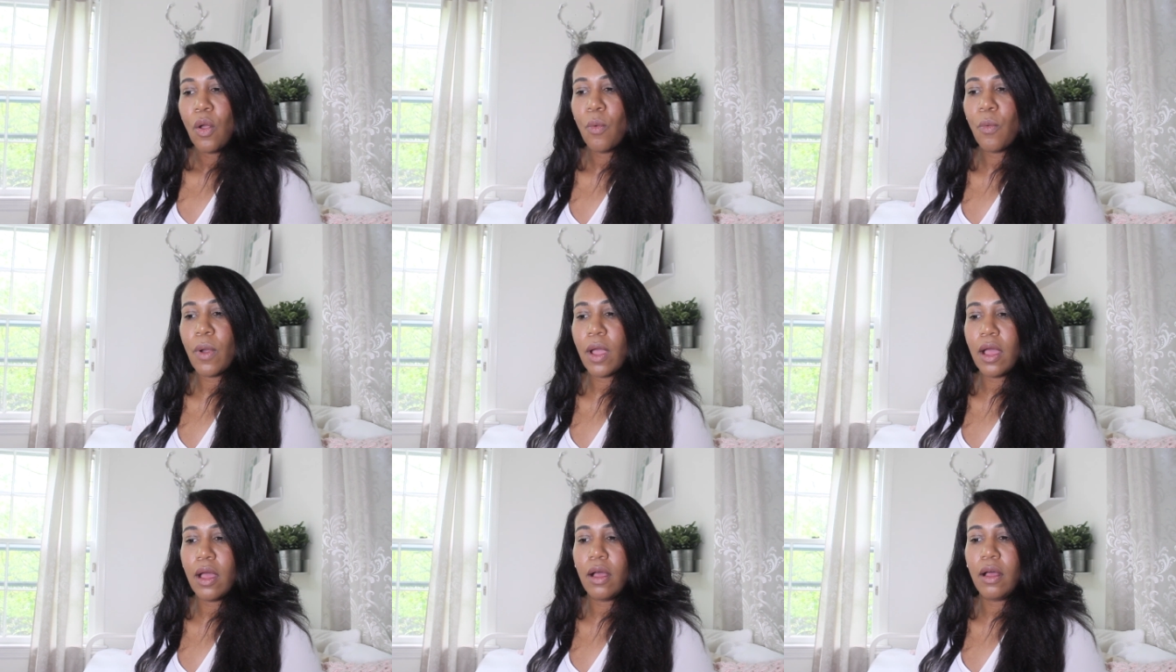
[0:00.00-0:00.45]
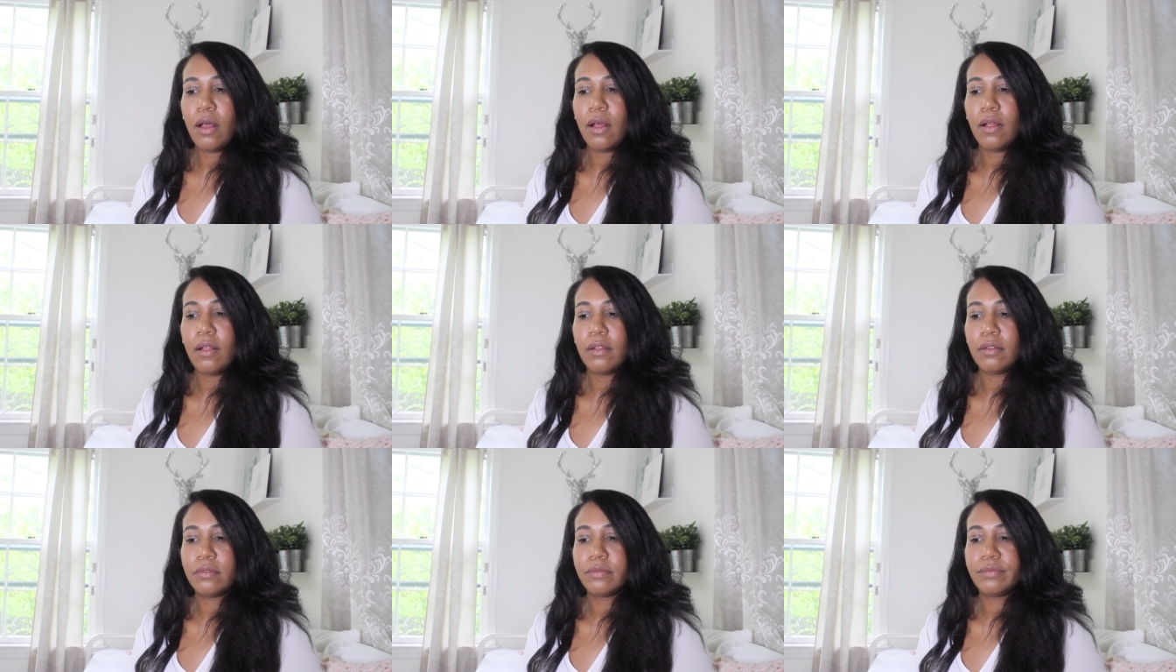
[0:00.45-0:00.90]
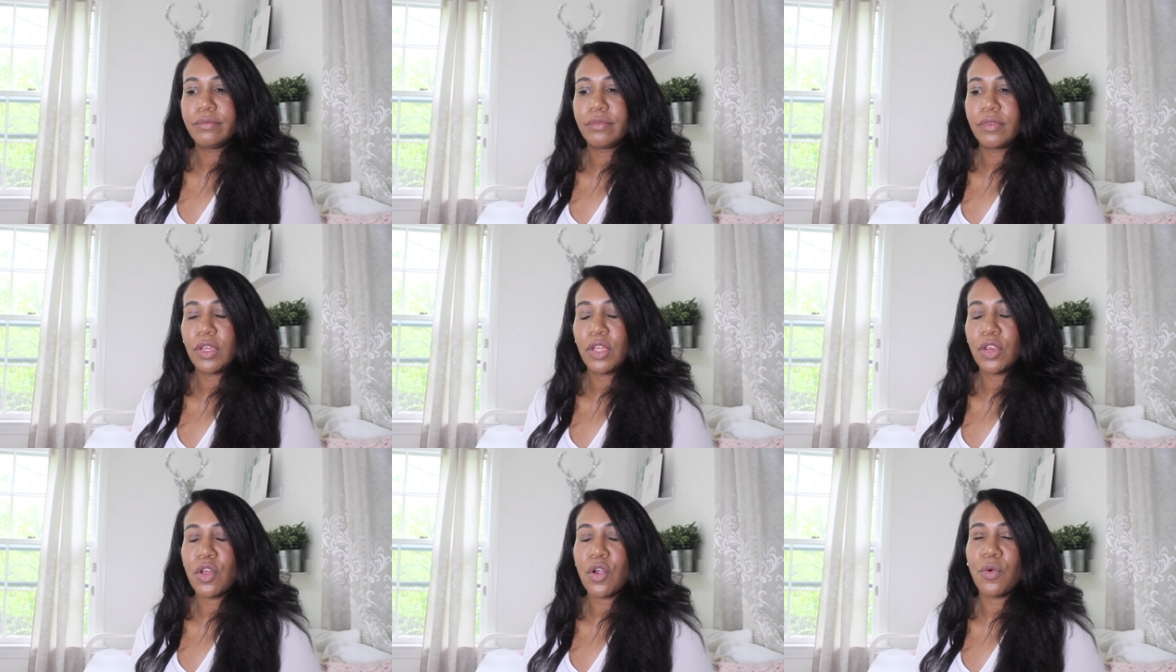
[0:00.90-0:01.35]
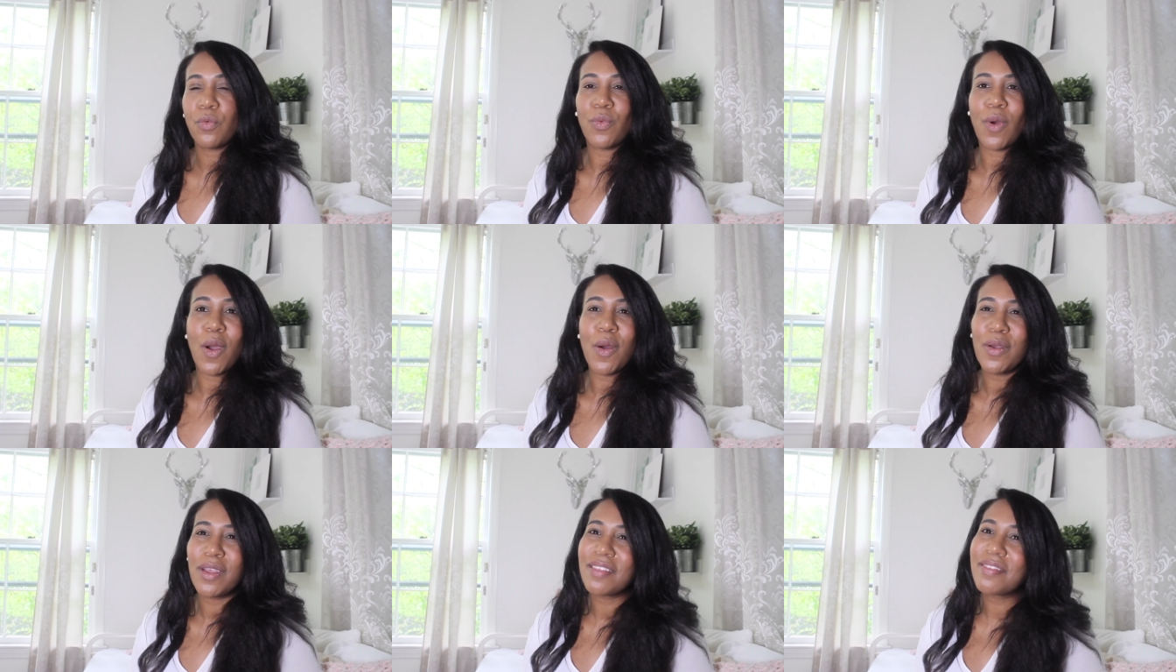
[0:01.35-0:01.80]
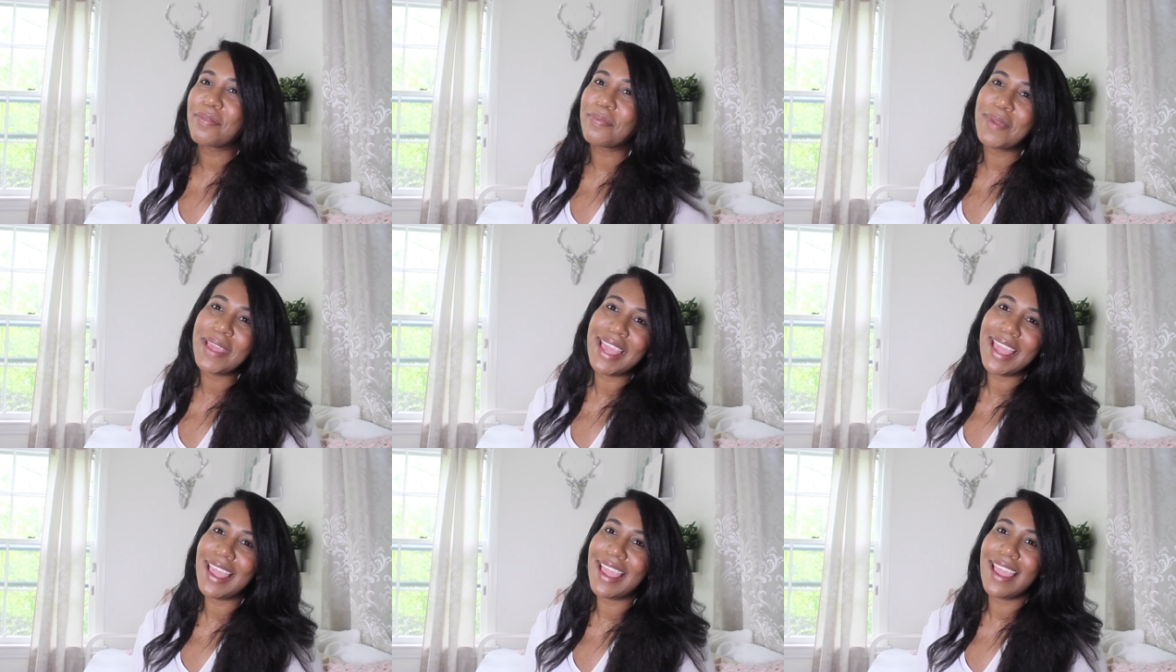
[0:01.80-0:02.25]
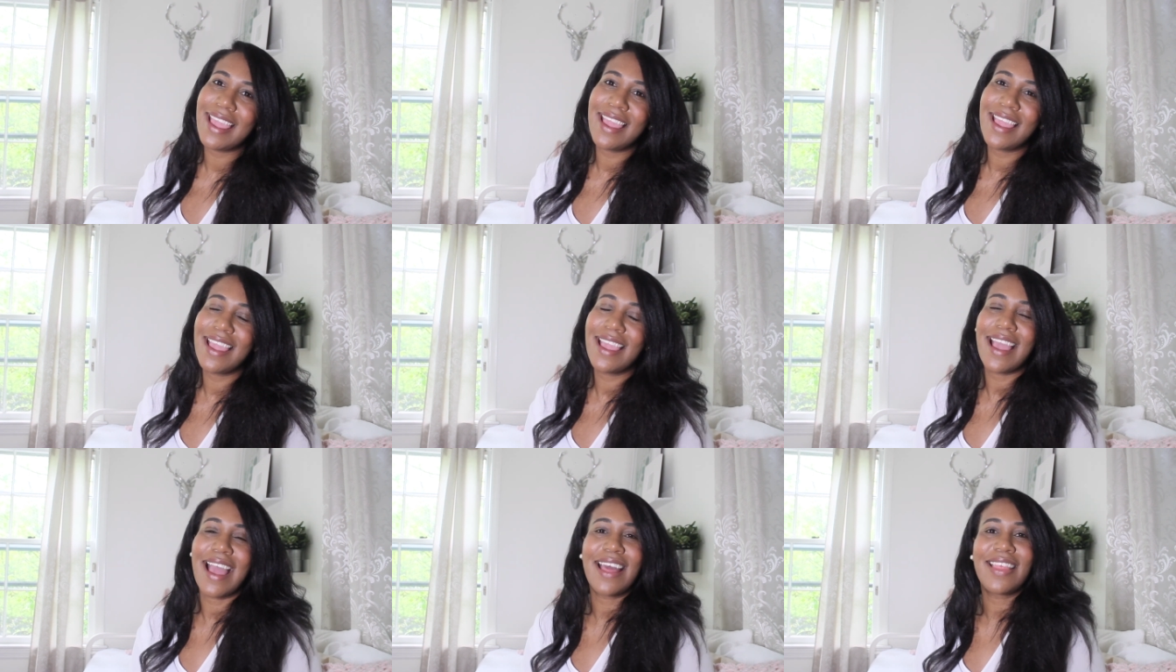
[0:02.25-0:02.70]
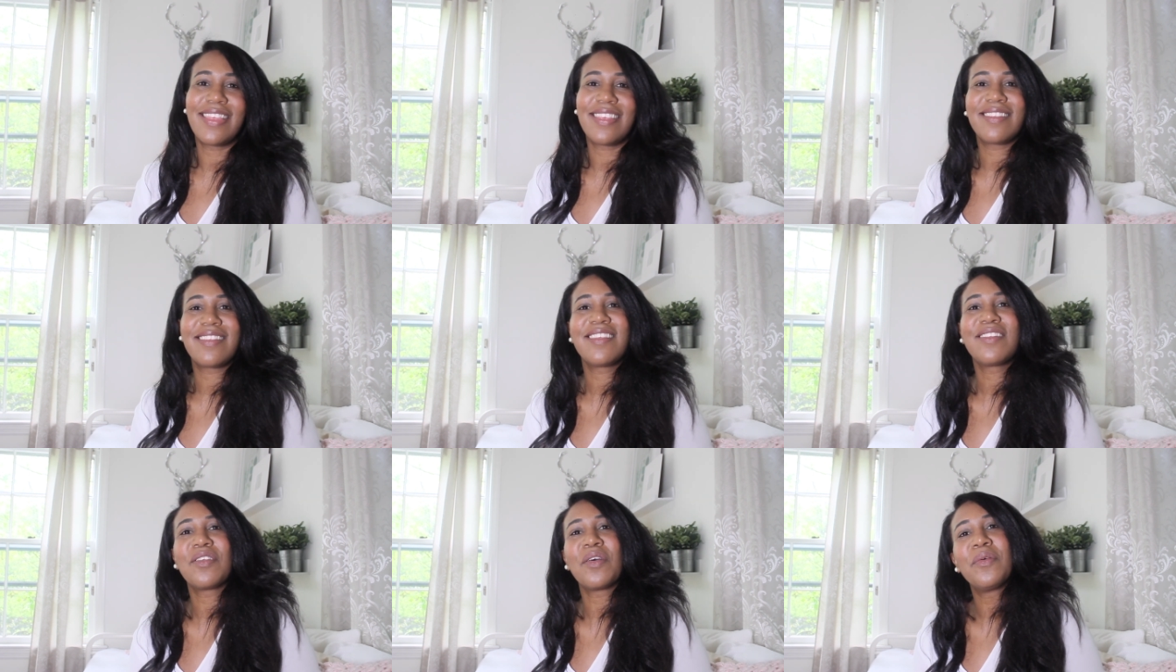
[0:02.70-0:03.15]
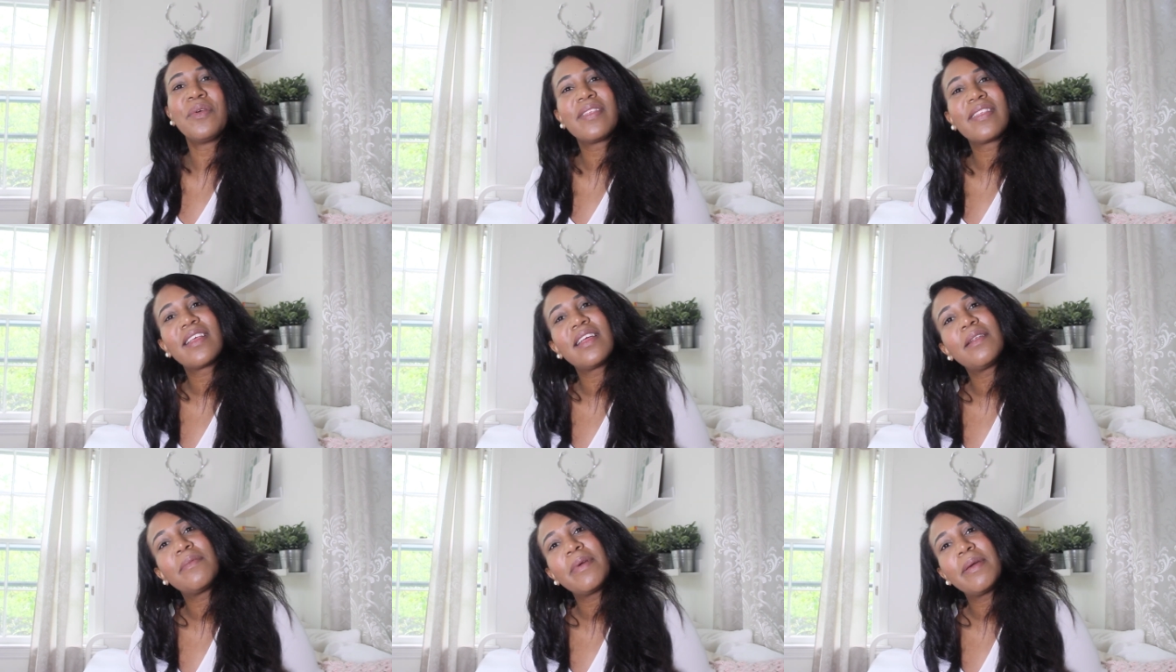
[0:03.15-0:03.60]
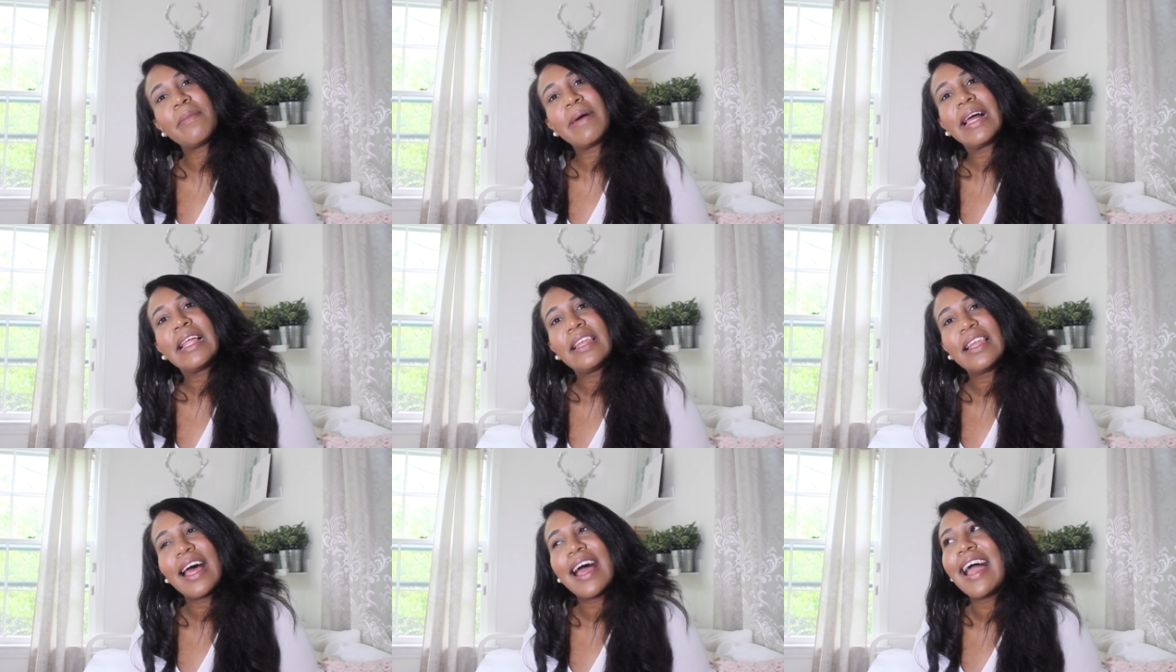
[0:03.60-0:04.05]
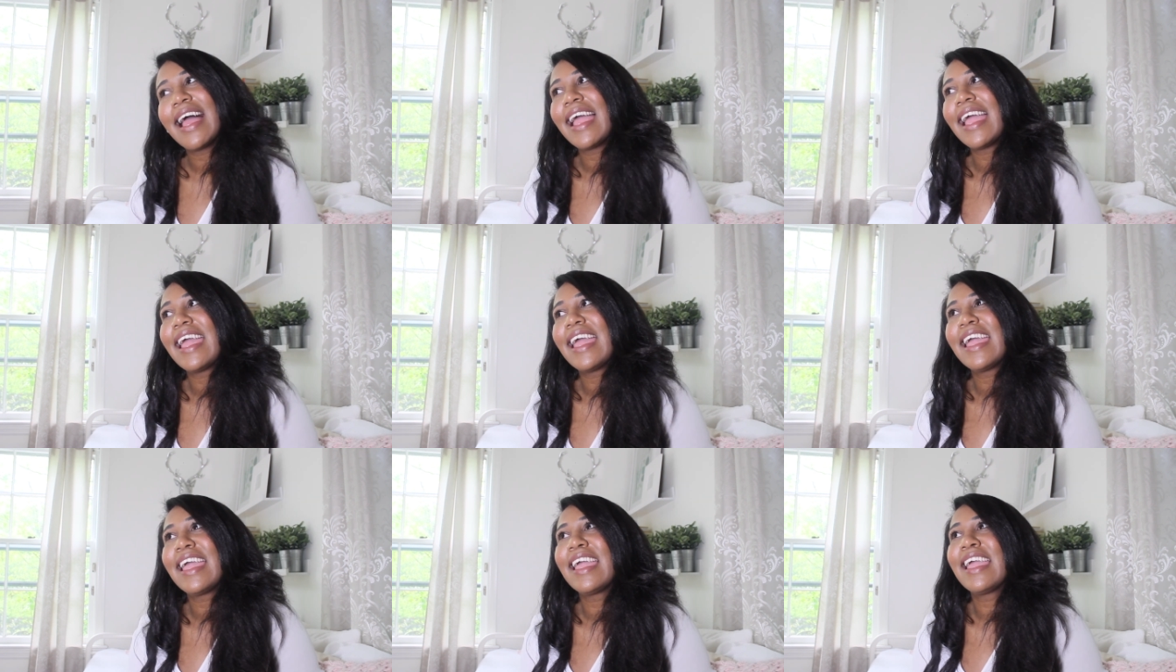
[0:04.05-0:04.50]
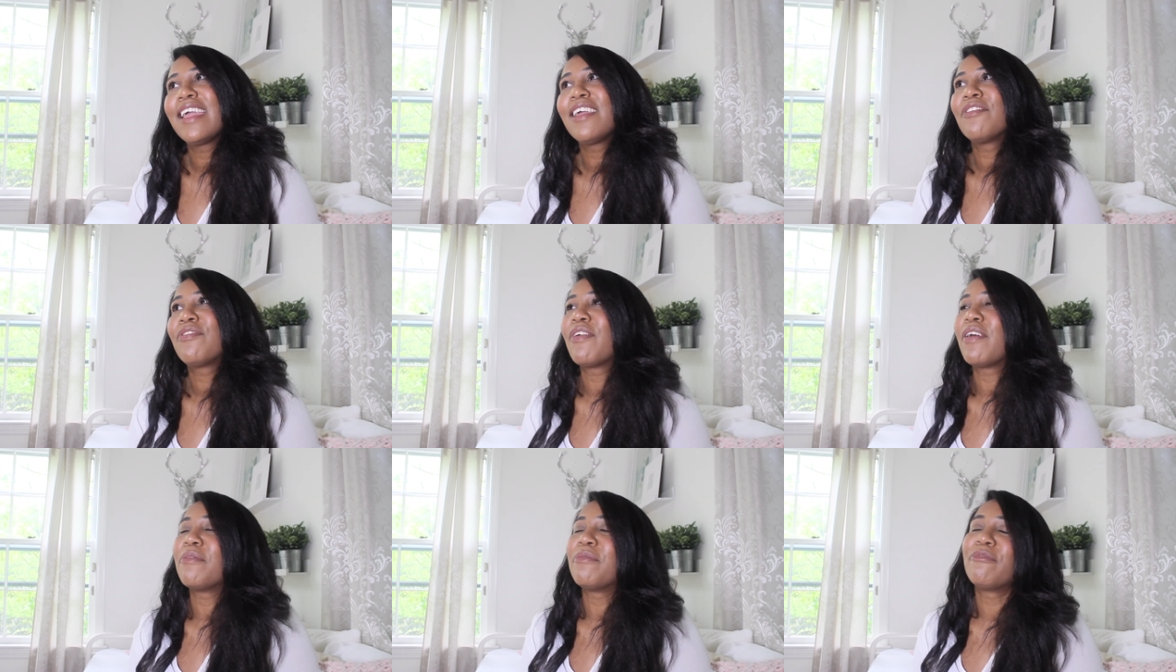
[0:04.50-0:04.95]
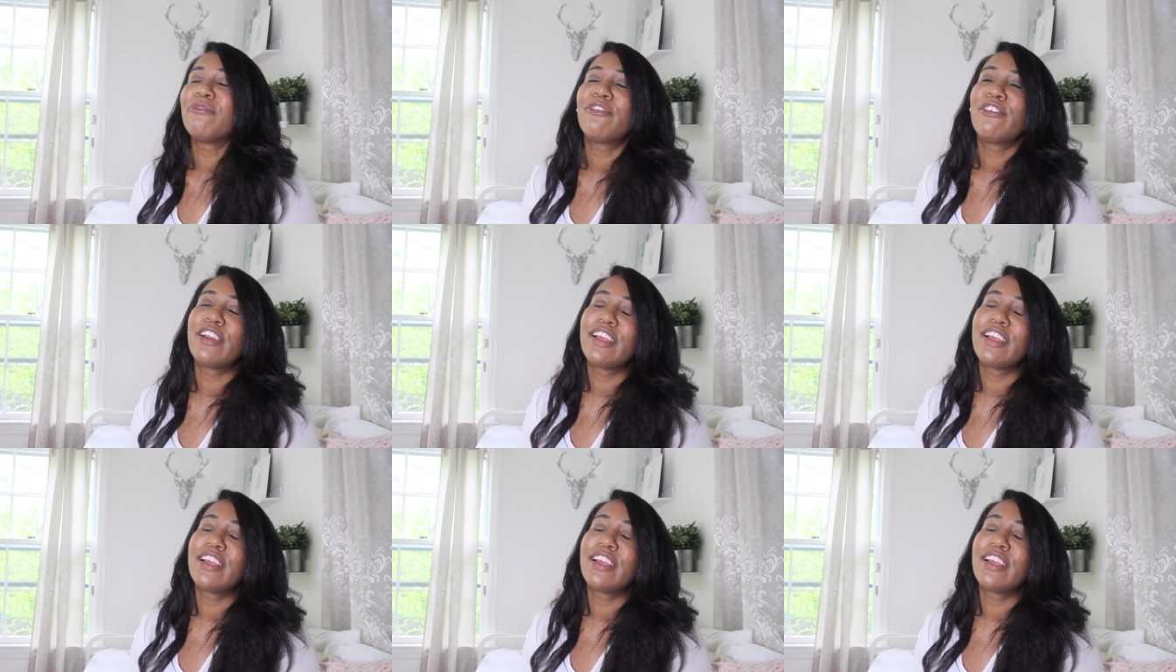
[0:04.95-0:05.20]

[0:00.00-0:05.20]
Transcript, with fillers: well you know woe is me this is always going to be my life I'm